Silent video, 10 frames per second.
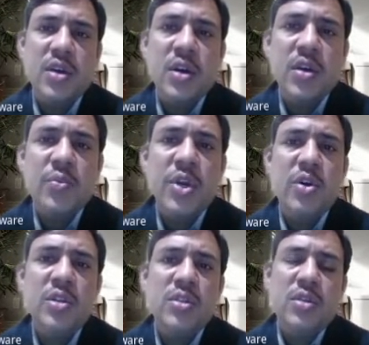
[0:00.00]

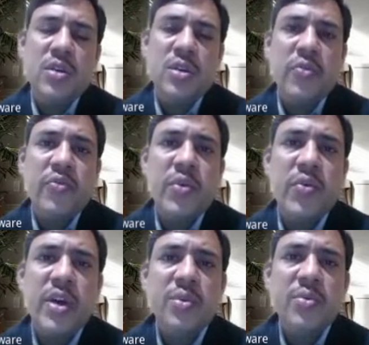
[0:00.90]
because
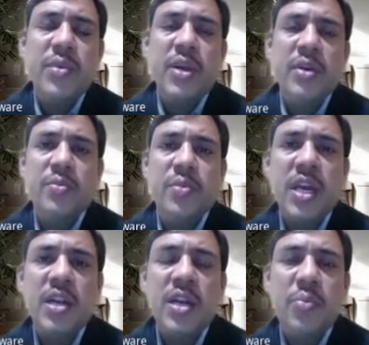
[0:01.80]
everywhere it
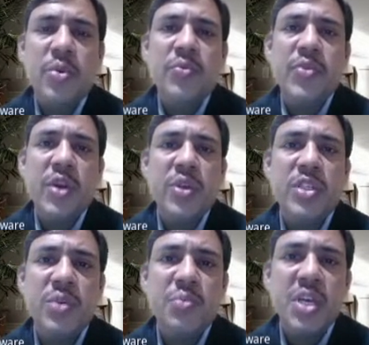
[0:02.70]
might happen,
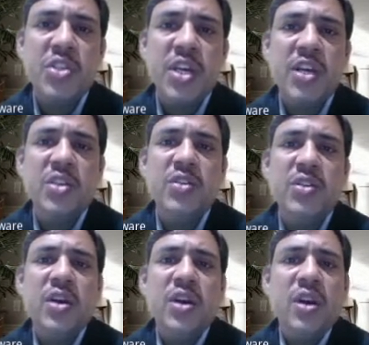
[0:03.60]
frequency may change,
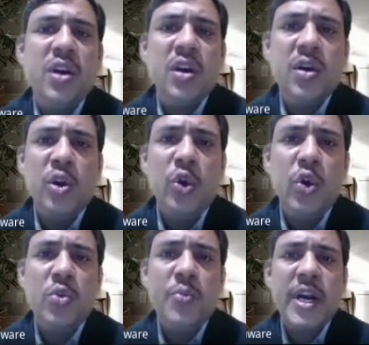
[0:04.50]

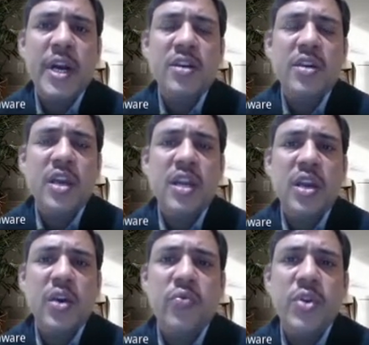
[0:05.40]
load pattern and
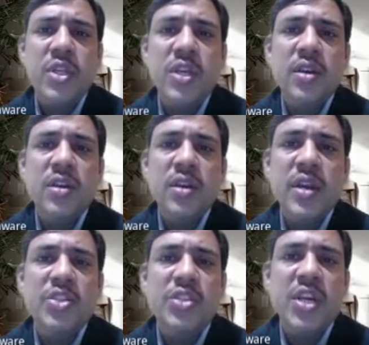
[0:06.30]
everything gets
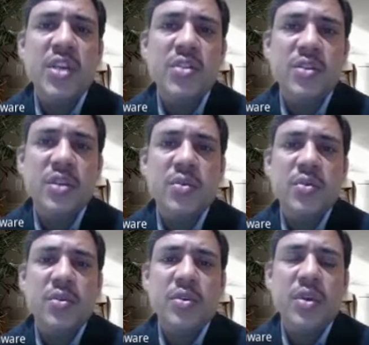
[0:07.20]
changed
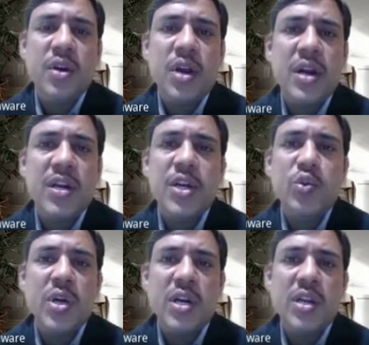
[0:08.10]
country to
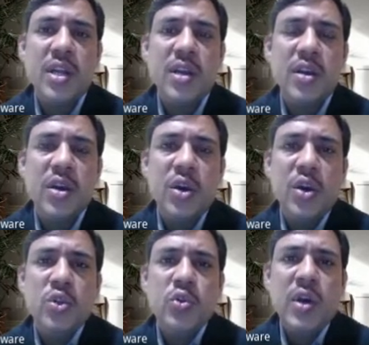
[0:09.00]
country.
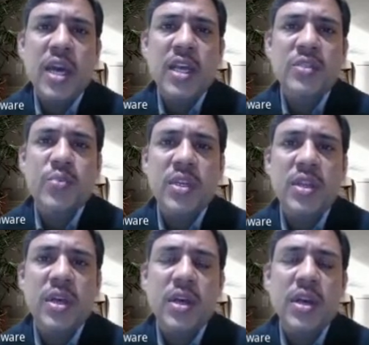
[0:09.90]
So as per
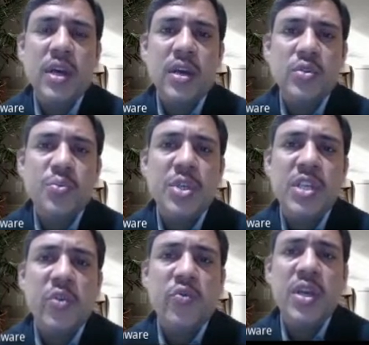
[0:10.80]
the, means
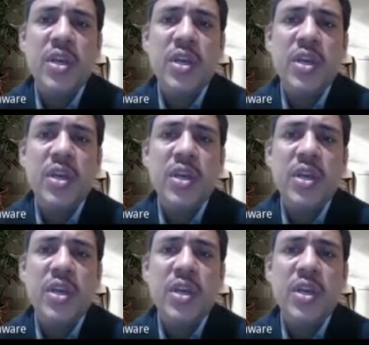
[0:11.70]
every